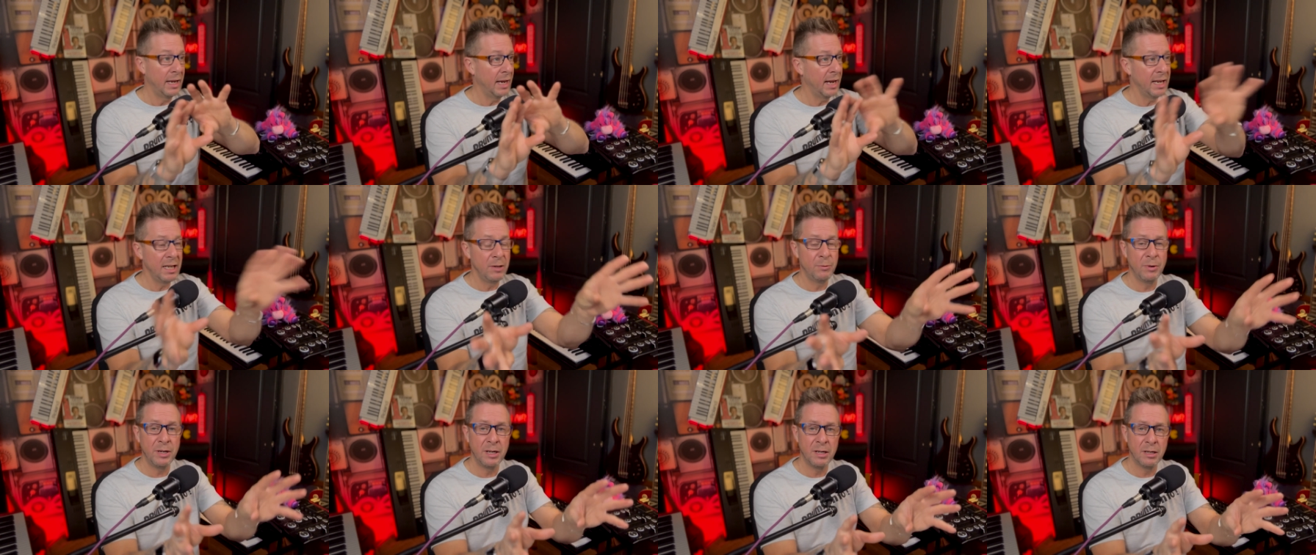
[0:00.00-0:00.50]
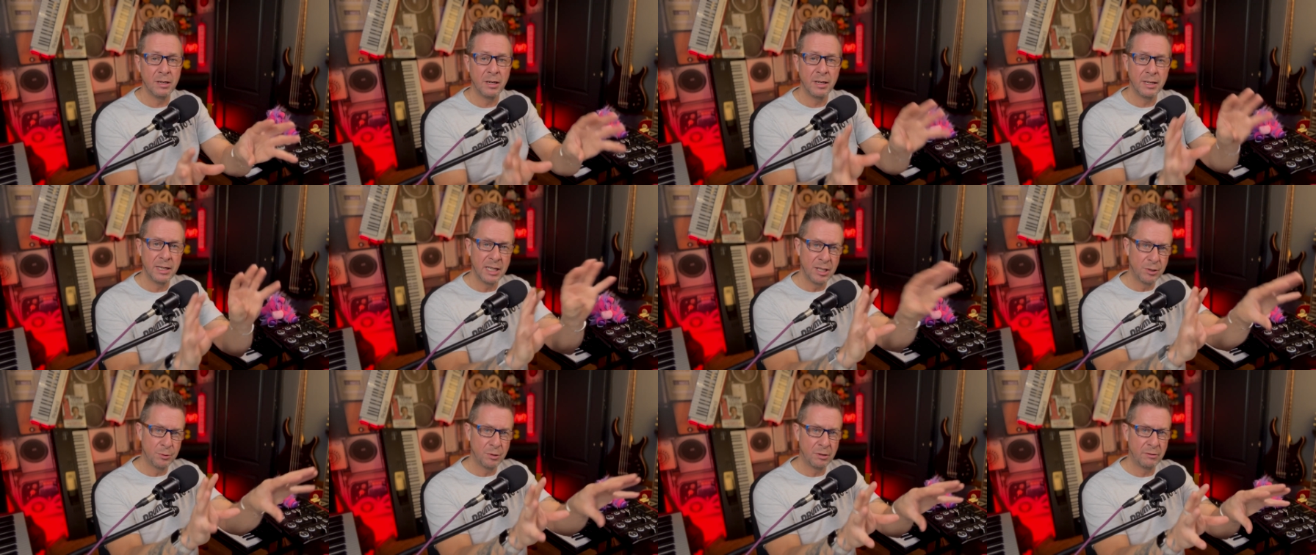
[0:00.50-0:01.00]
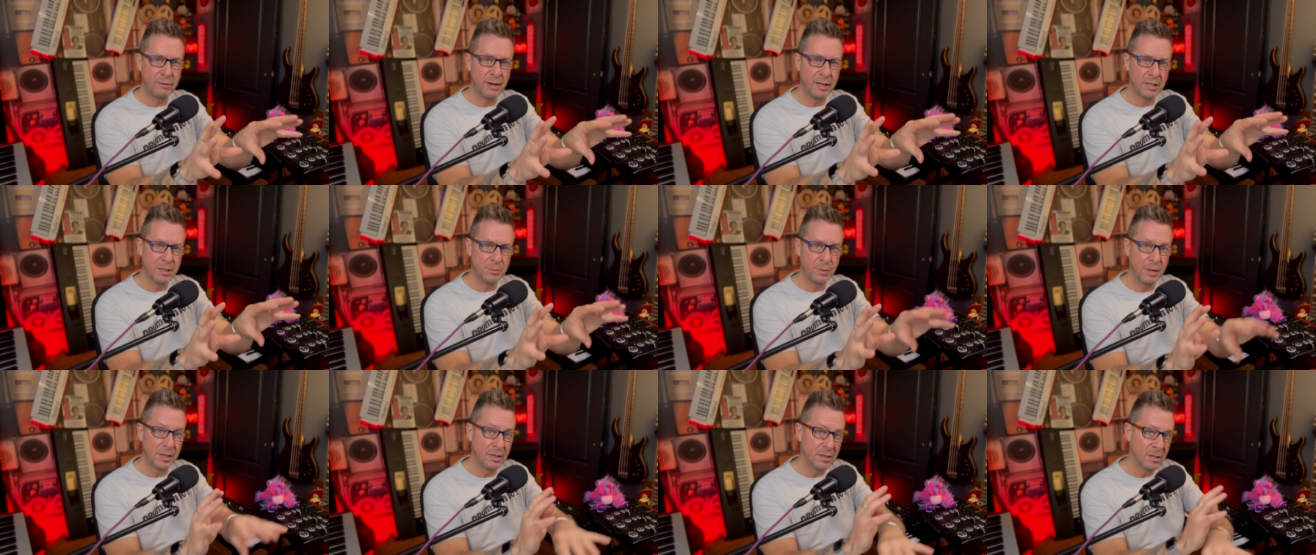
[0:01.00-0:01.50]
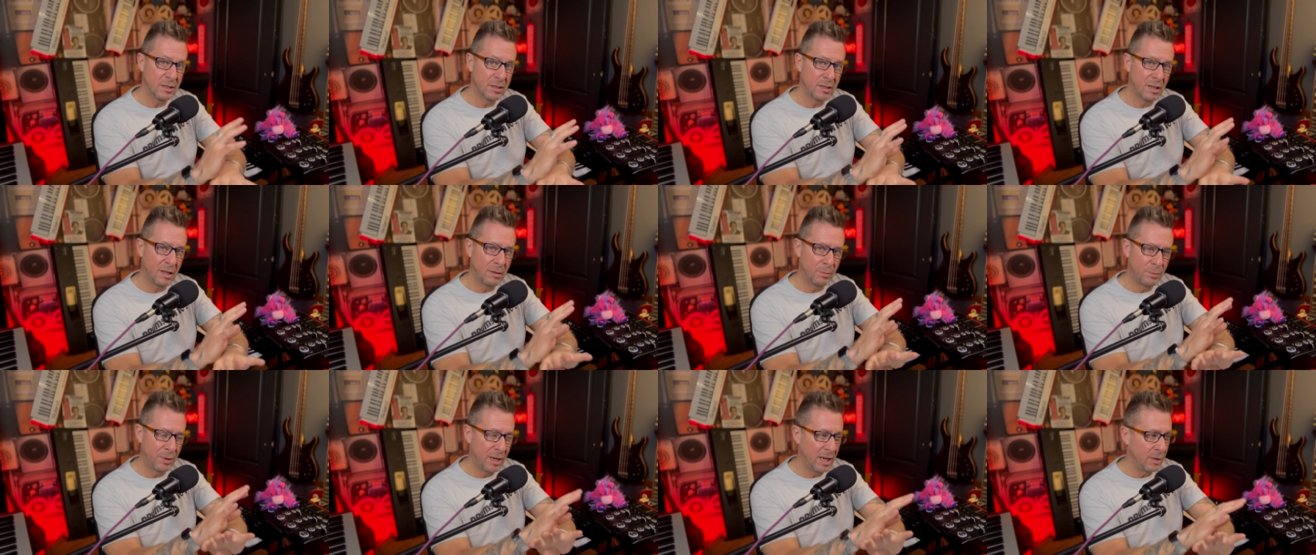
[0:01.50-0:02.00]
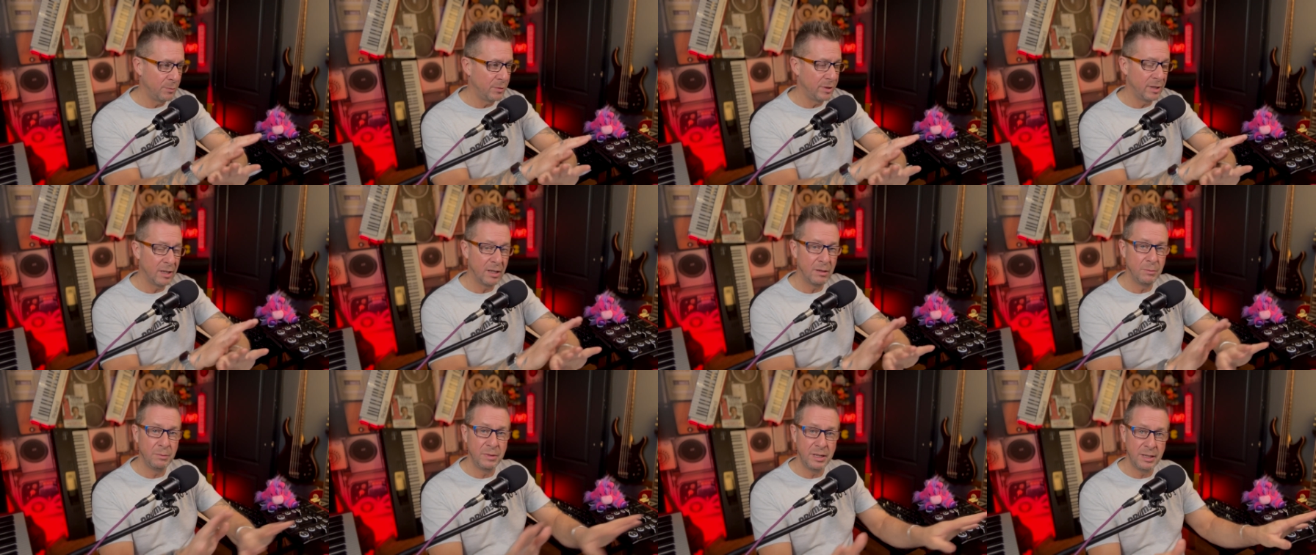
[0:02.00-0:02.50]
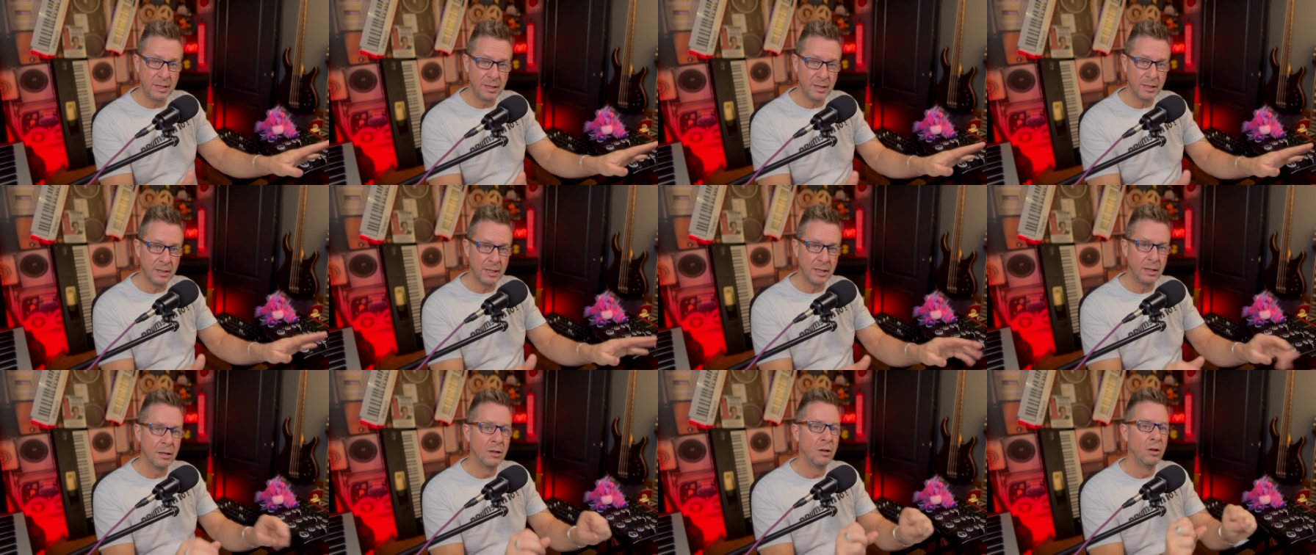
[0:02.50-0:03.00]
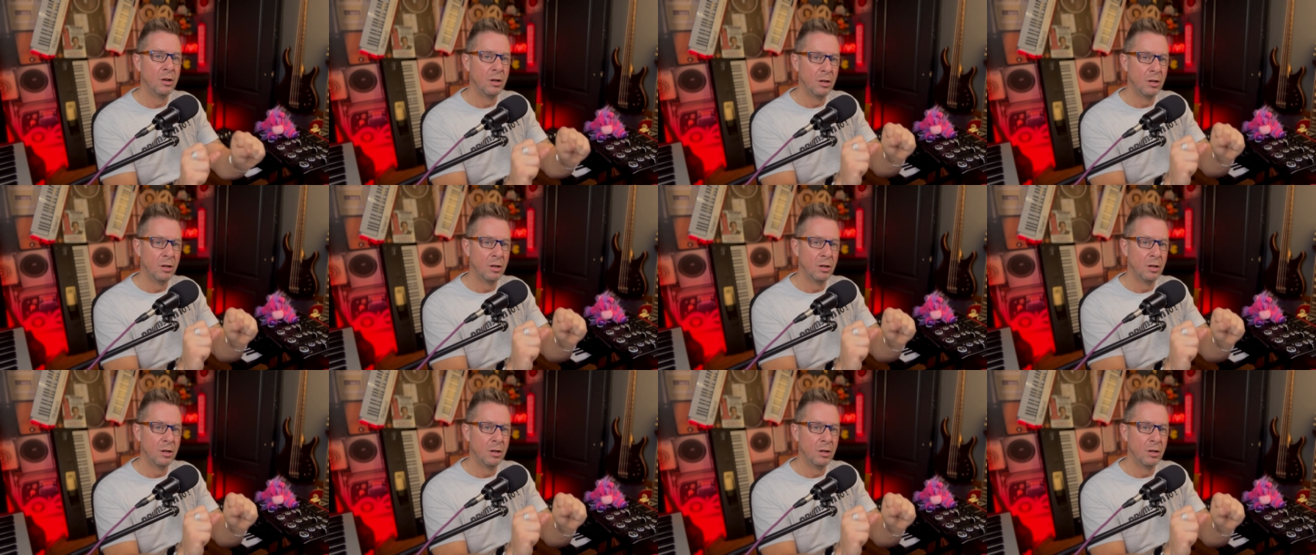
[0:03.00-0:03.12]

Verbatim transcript: anywhere you like into a rack space and start playing with it immediately.